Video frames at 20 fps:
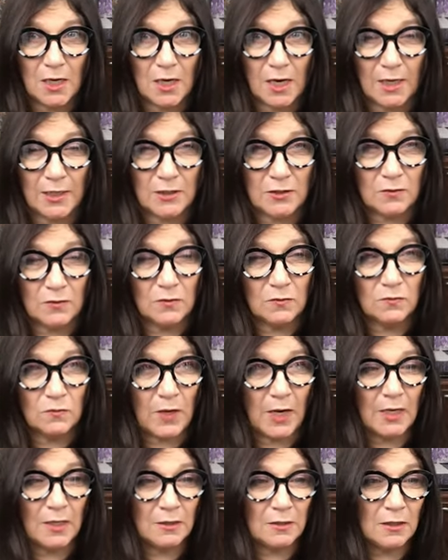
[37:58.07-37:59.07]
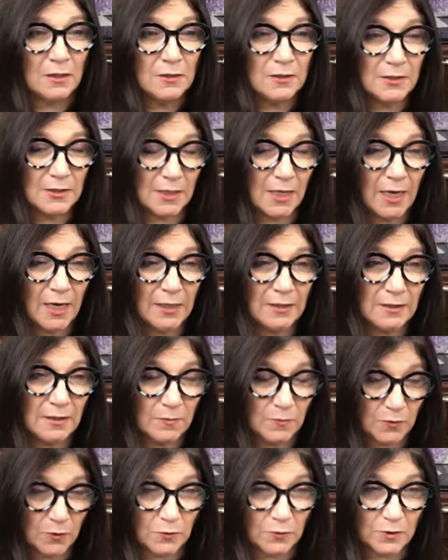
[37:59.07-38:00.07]
I do it right alongside the
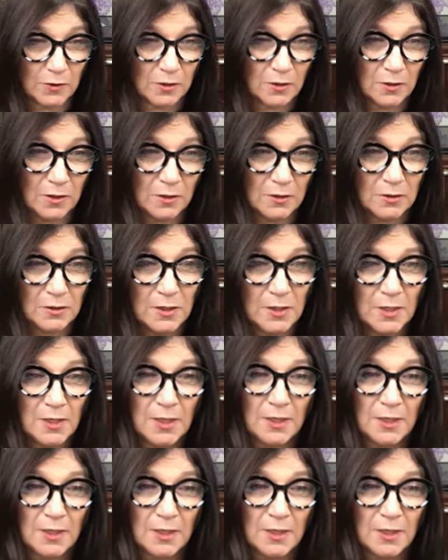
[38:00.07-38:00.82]
protocol.